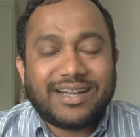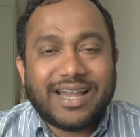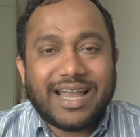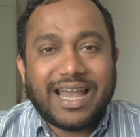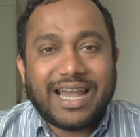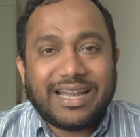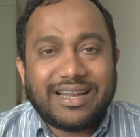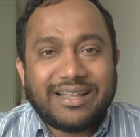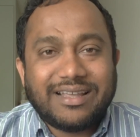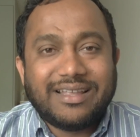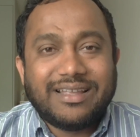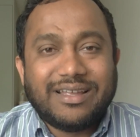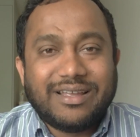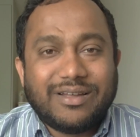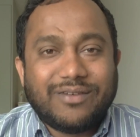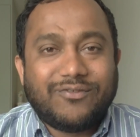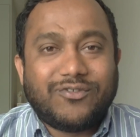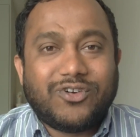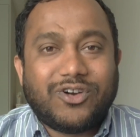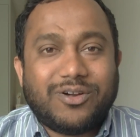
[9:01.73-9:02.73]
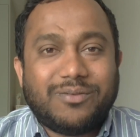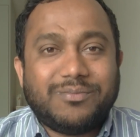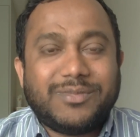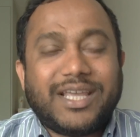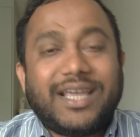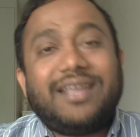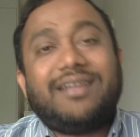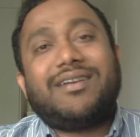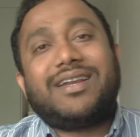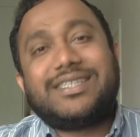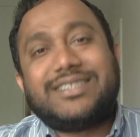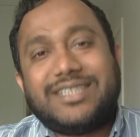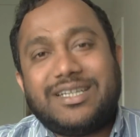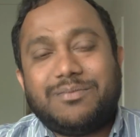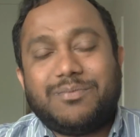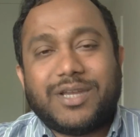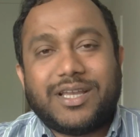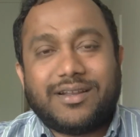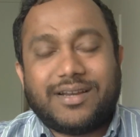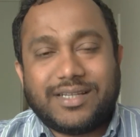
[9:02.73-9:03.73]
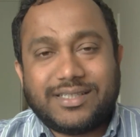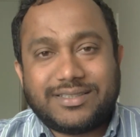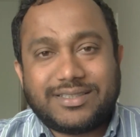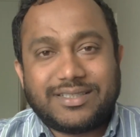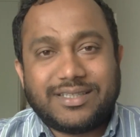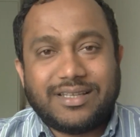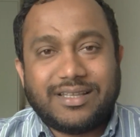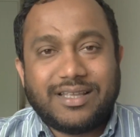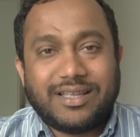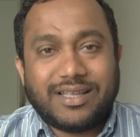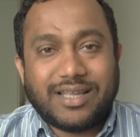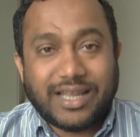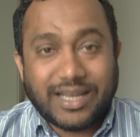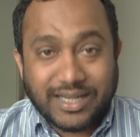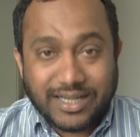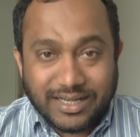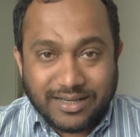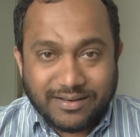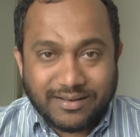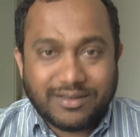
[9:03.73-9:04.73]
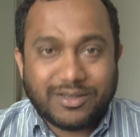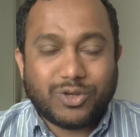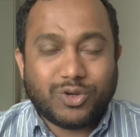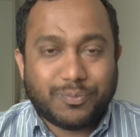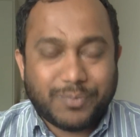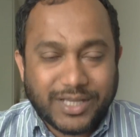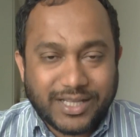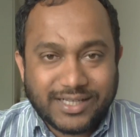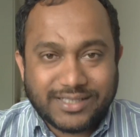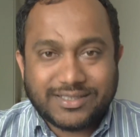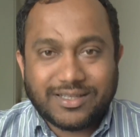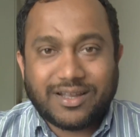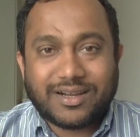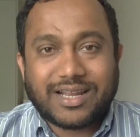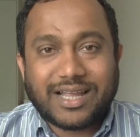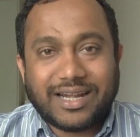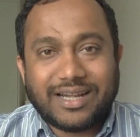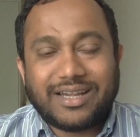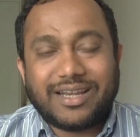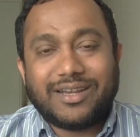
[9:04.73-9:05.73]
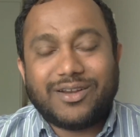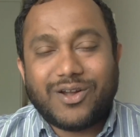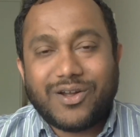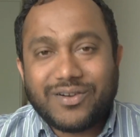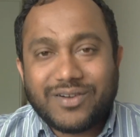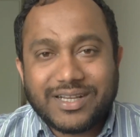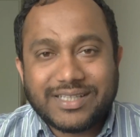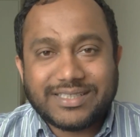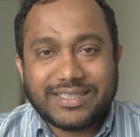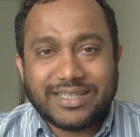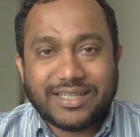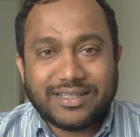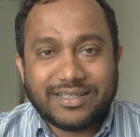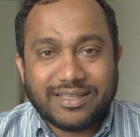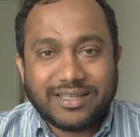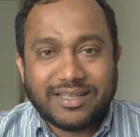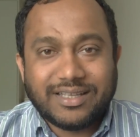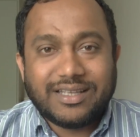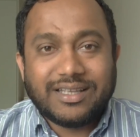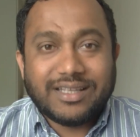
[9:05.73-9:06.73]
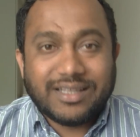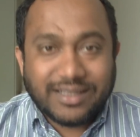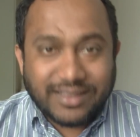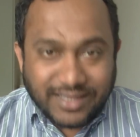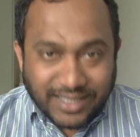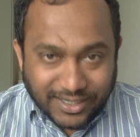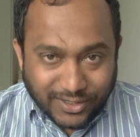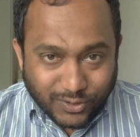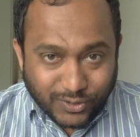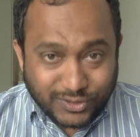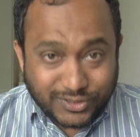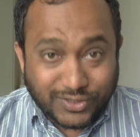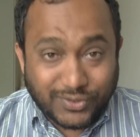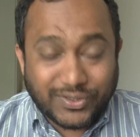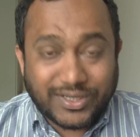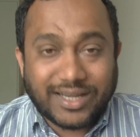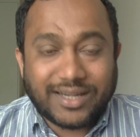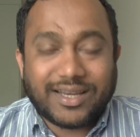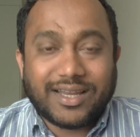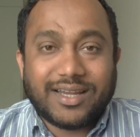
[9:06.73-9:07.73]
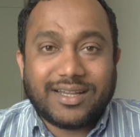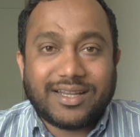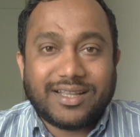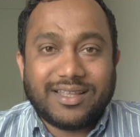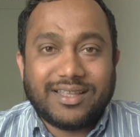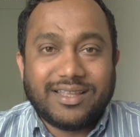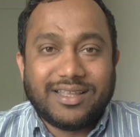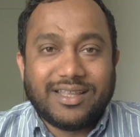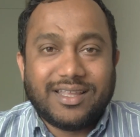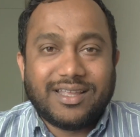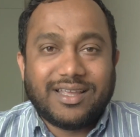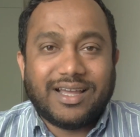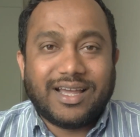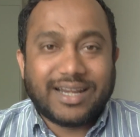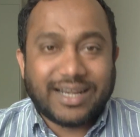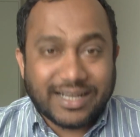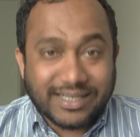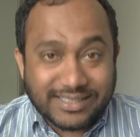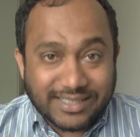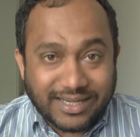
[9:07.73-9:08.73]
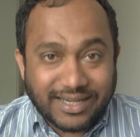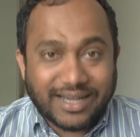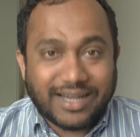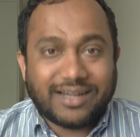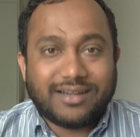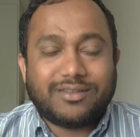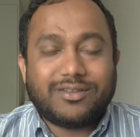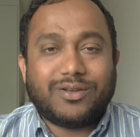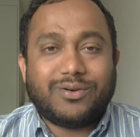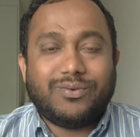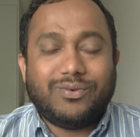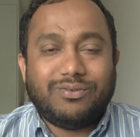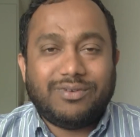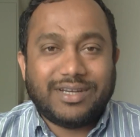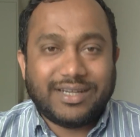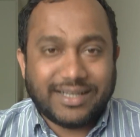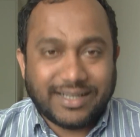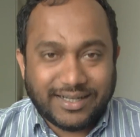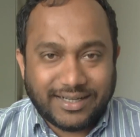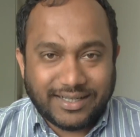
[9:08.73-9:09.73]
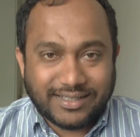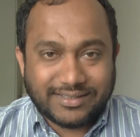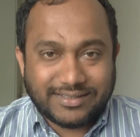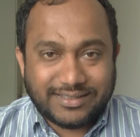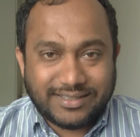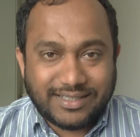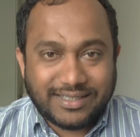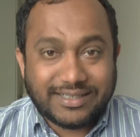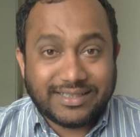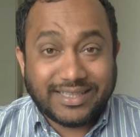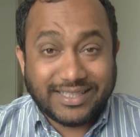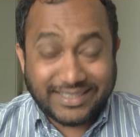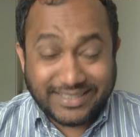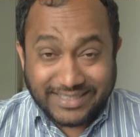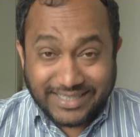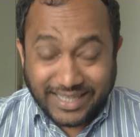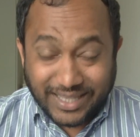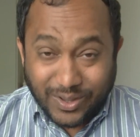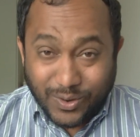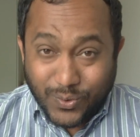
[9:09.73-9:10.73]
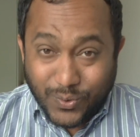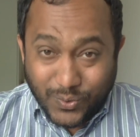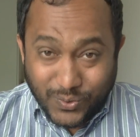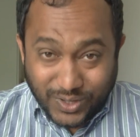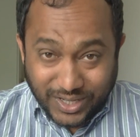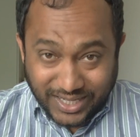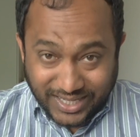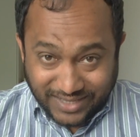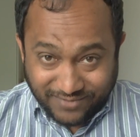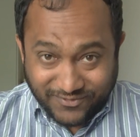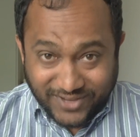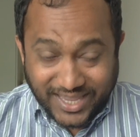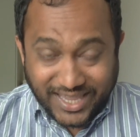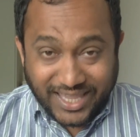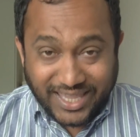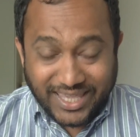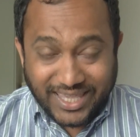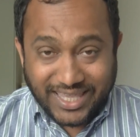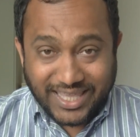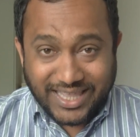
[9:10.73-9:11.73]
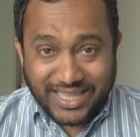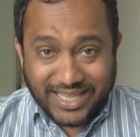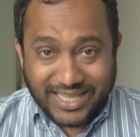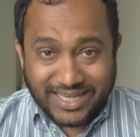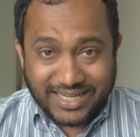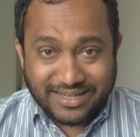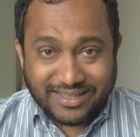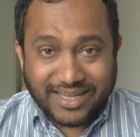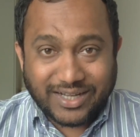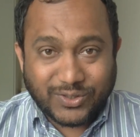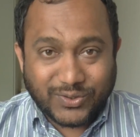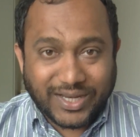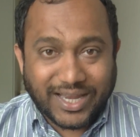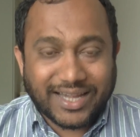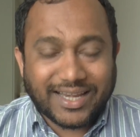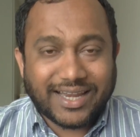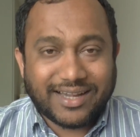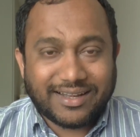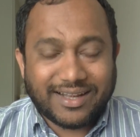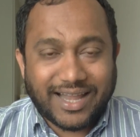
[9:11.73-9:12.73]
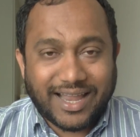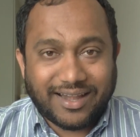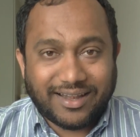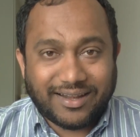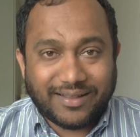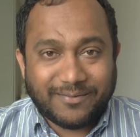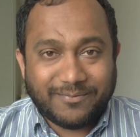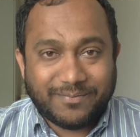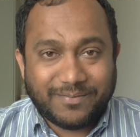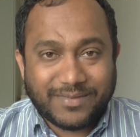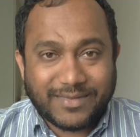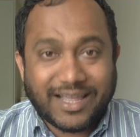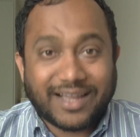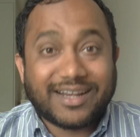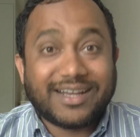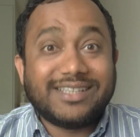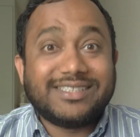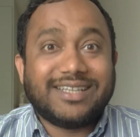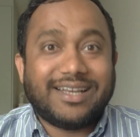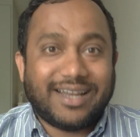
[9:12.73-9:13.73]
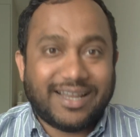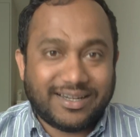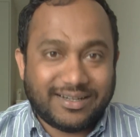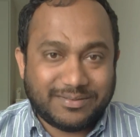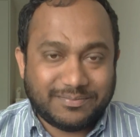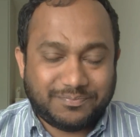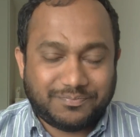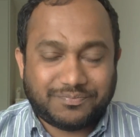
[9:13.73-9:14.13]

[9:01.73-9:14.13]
land from their resident parents, and your parents are currently non-resident, then also you can get agricultural land through inheritance. This is the only way that you can get land, agricultural land.